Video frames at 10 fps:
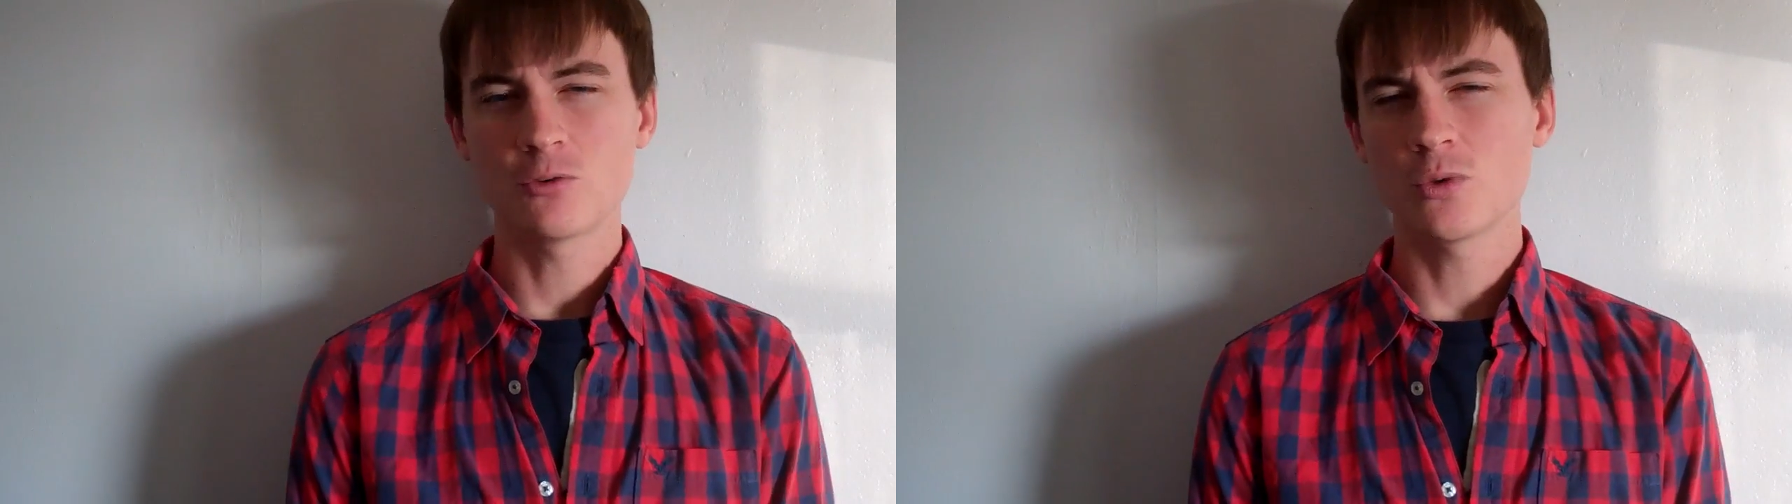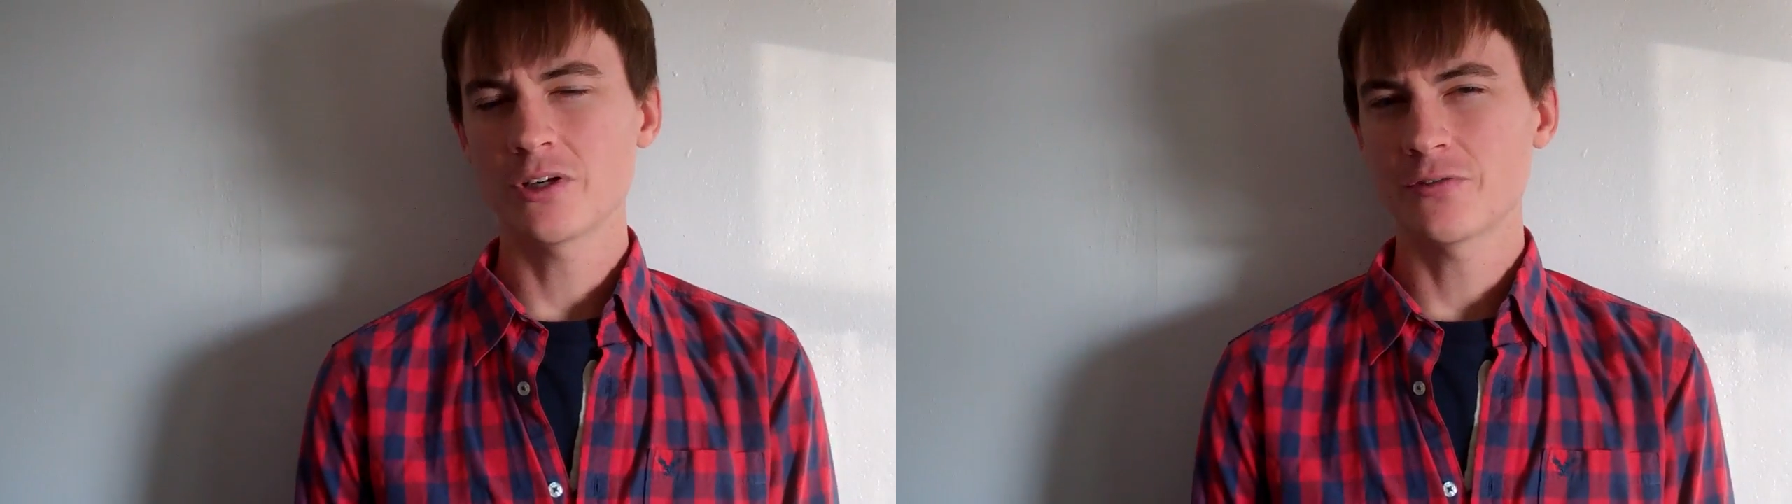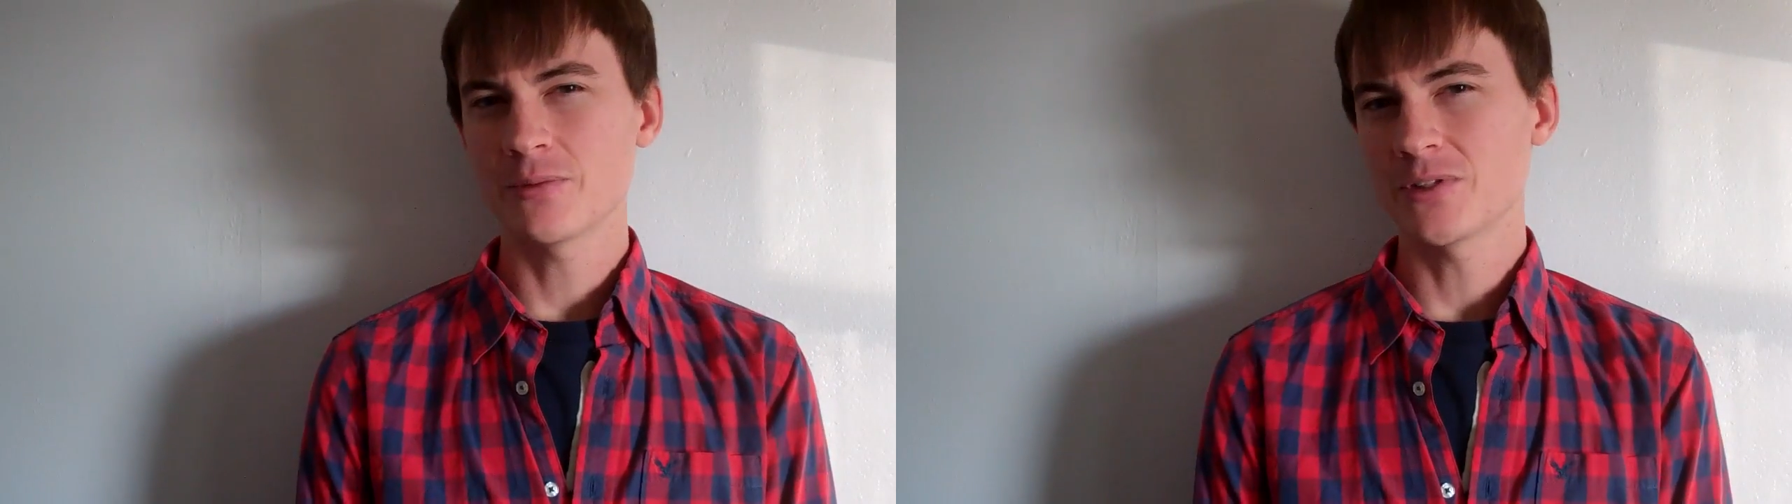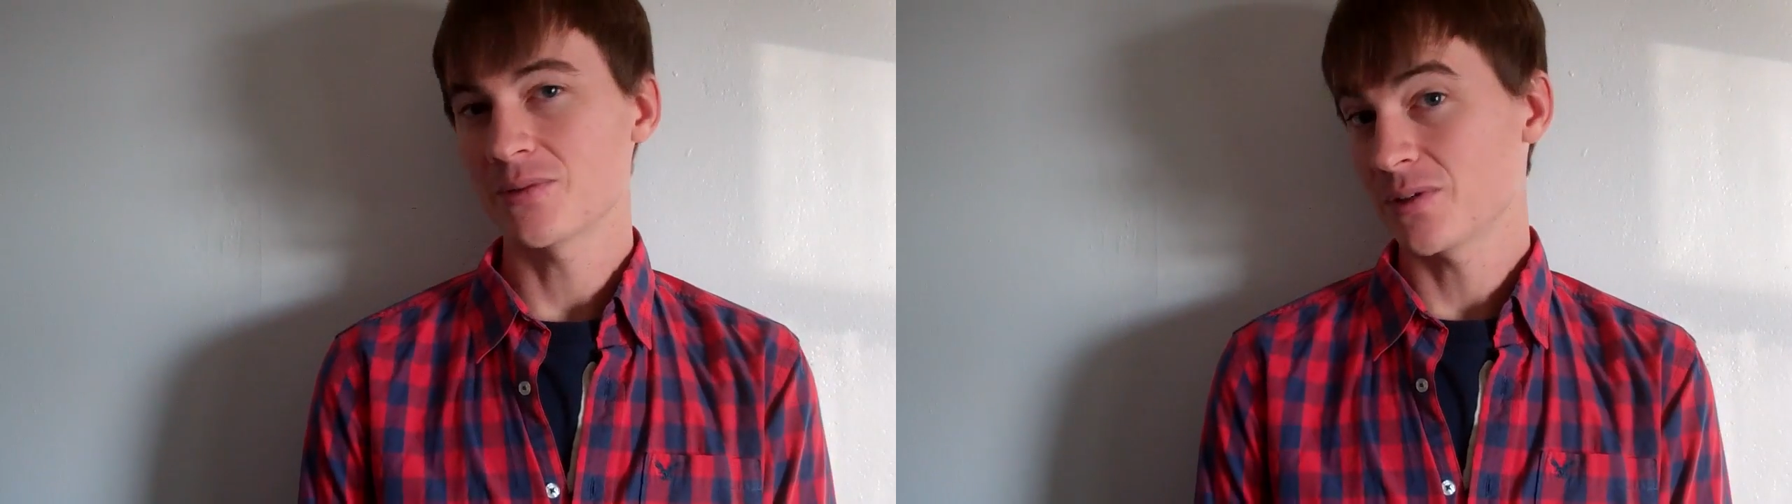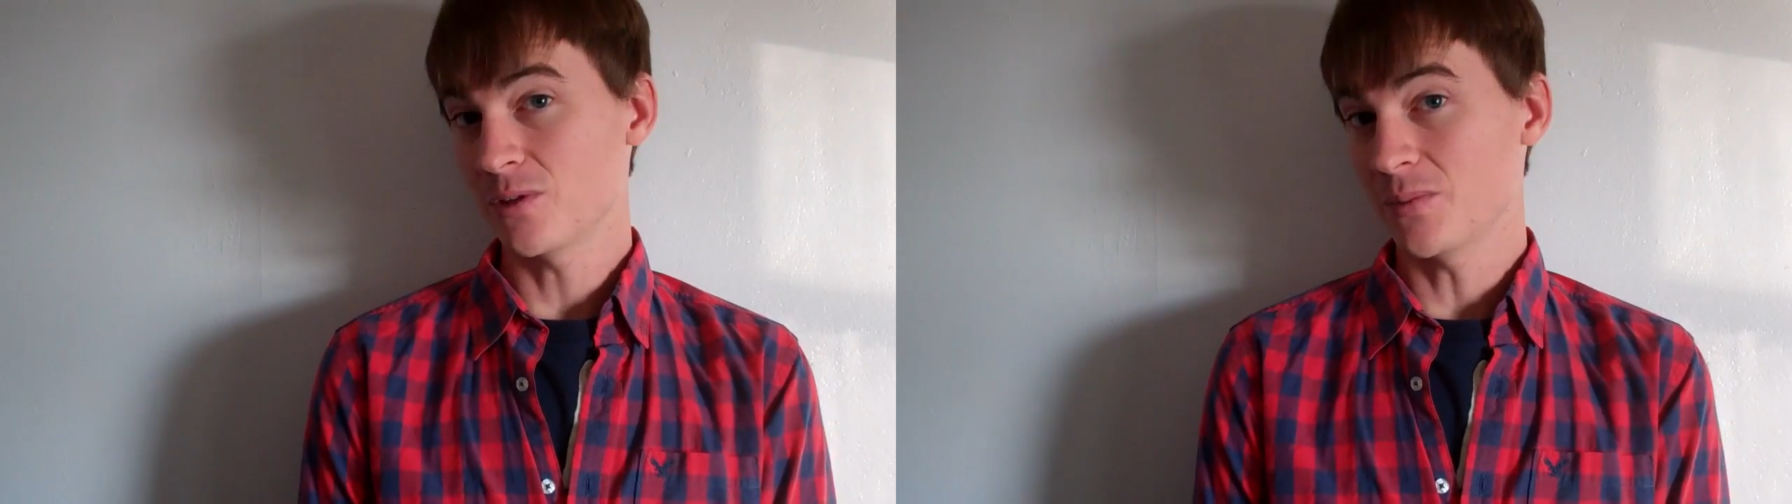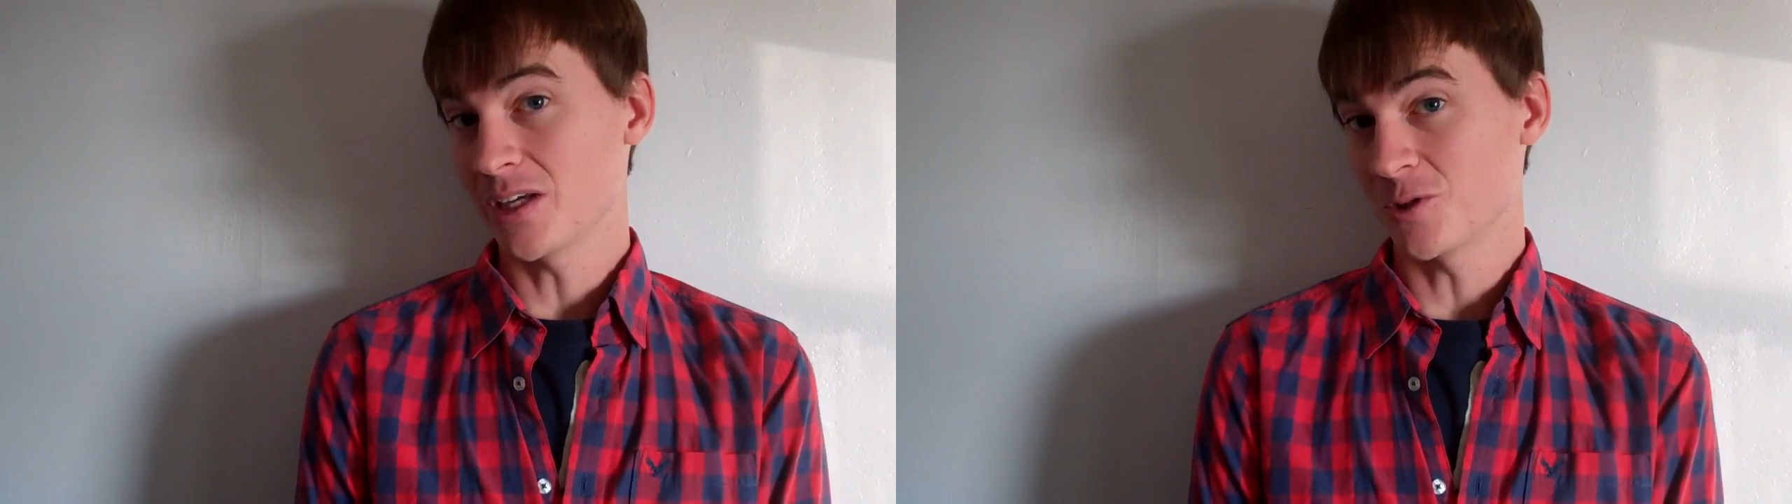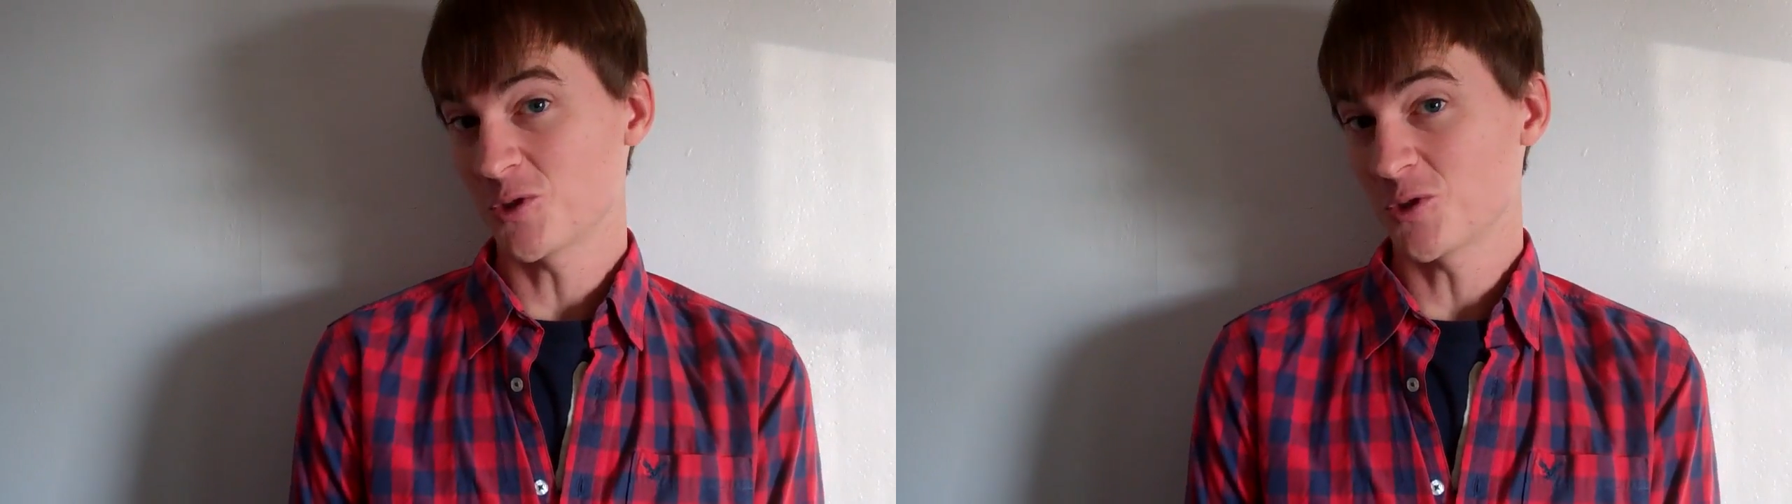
And I was wondering if that'd be something you'd be